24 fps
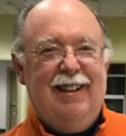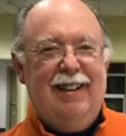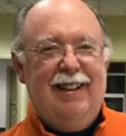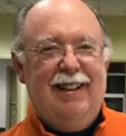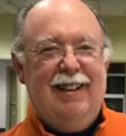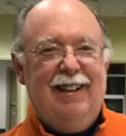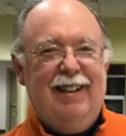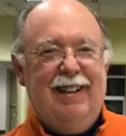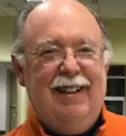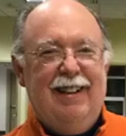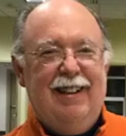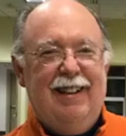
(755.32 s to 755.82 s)

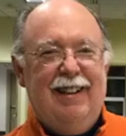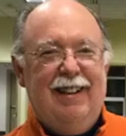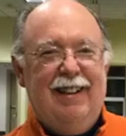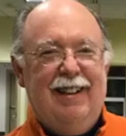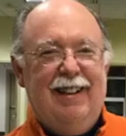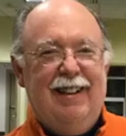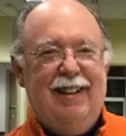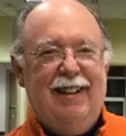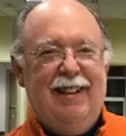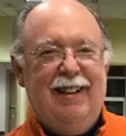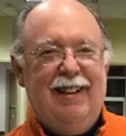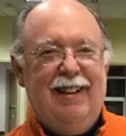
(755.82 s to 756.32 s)

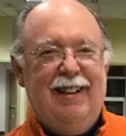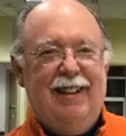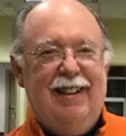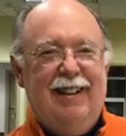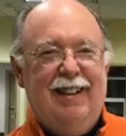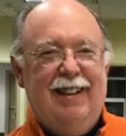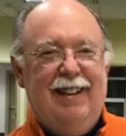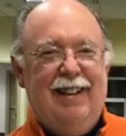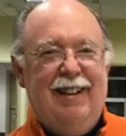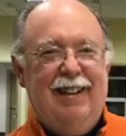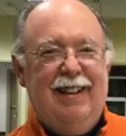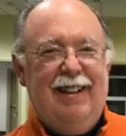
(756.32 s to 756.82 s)

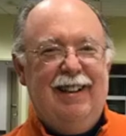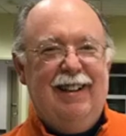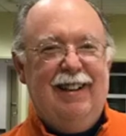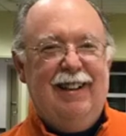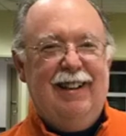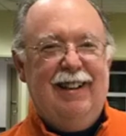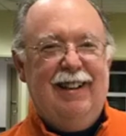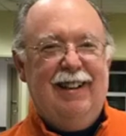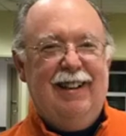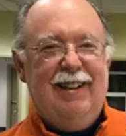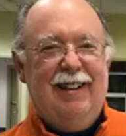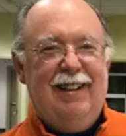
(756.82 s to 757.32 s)

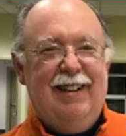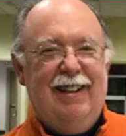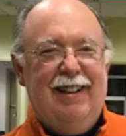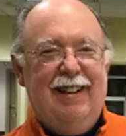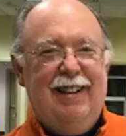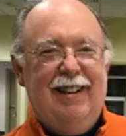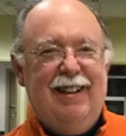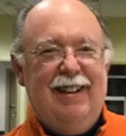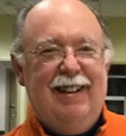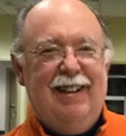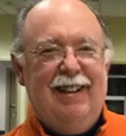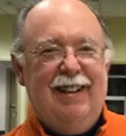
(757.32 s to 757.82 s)

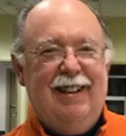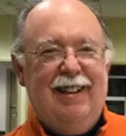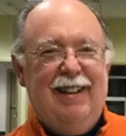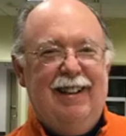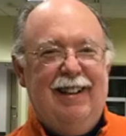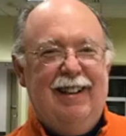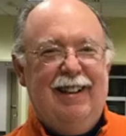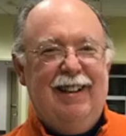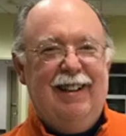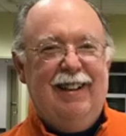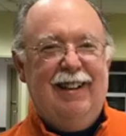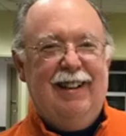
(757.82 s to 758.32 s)

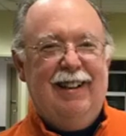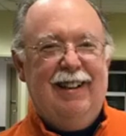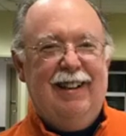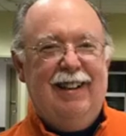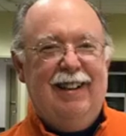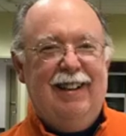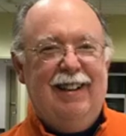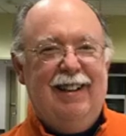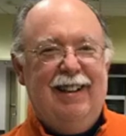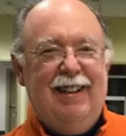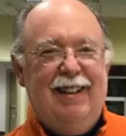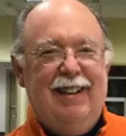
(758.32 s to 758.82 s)

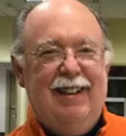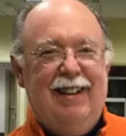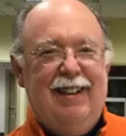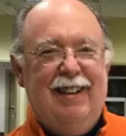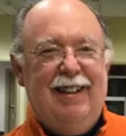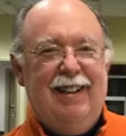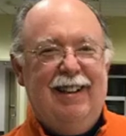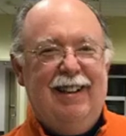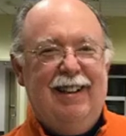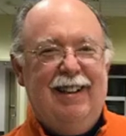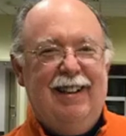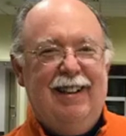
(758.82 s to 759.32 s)

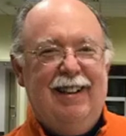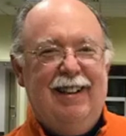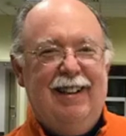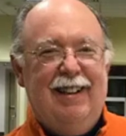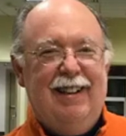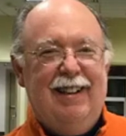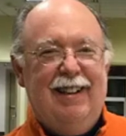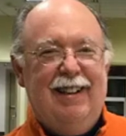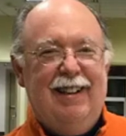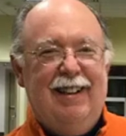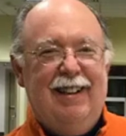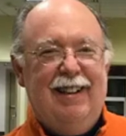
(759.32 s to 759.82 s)

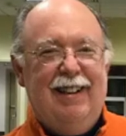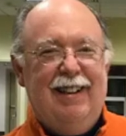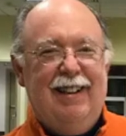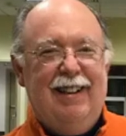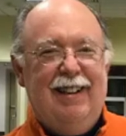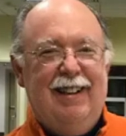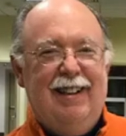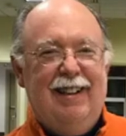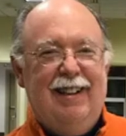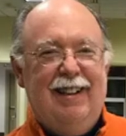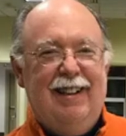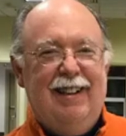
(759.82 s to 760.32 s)

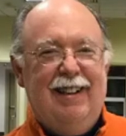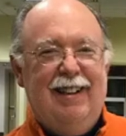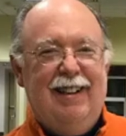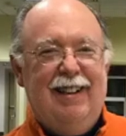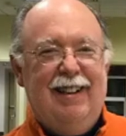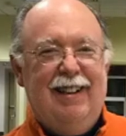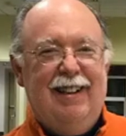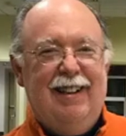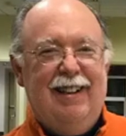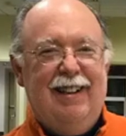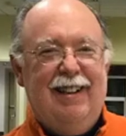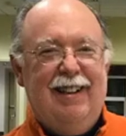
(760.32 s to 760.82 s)

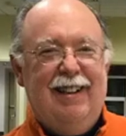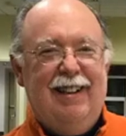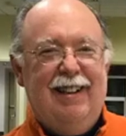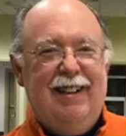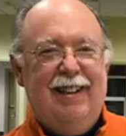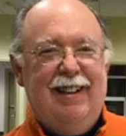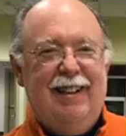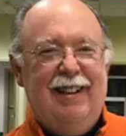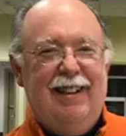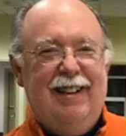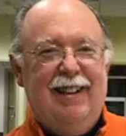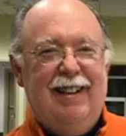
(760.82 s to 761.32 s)

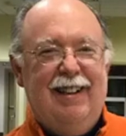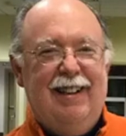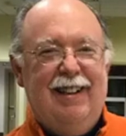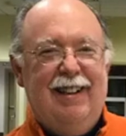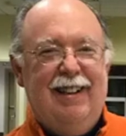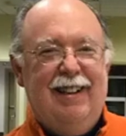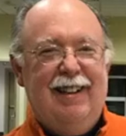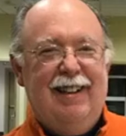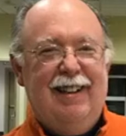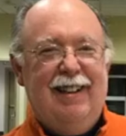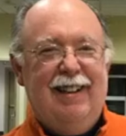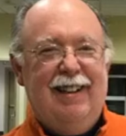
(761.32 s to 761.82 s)

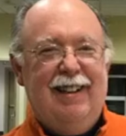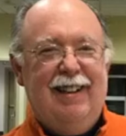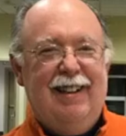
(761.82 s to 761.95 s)
(silent)